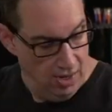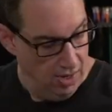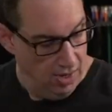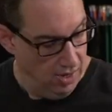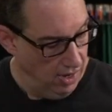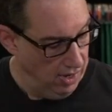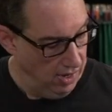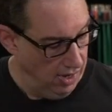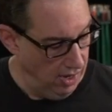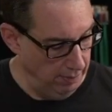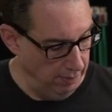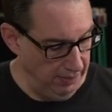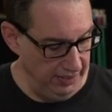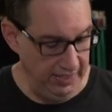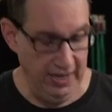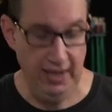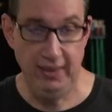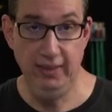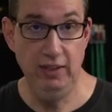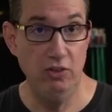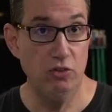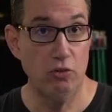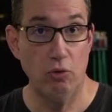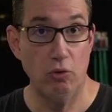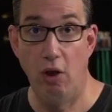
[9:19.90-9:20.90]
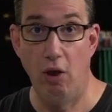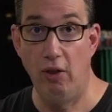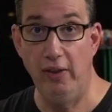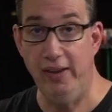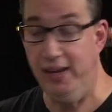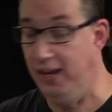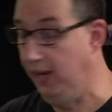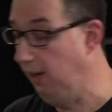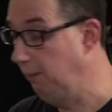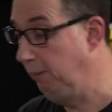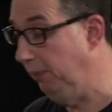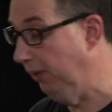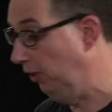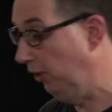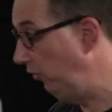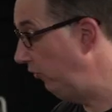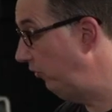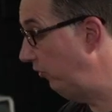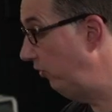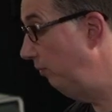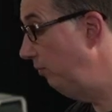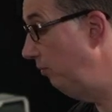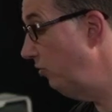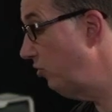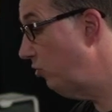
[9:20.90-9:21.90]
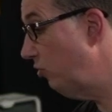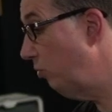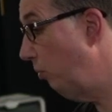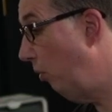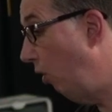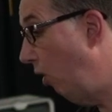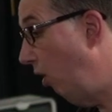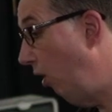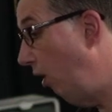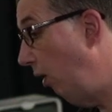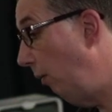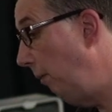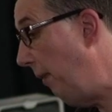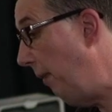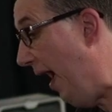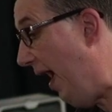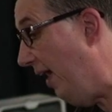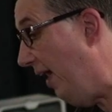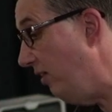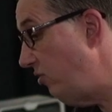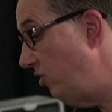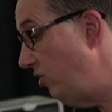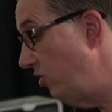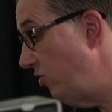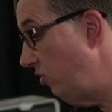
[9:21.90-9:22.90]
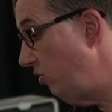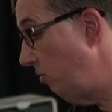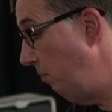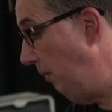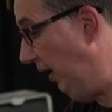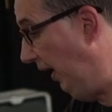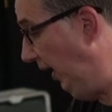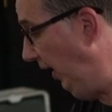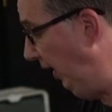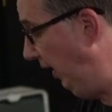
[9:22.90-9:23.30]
Again, these are all hand-built. Small batches are made.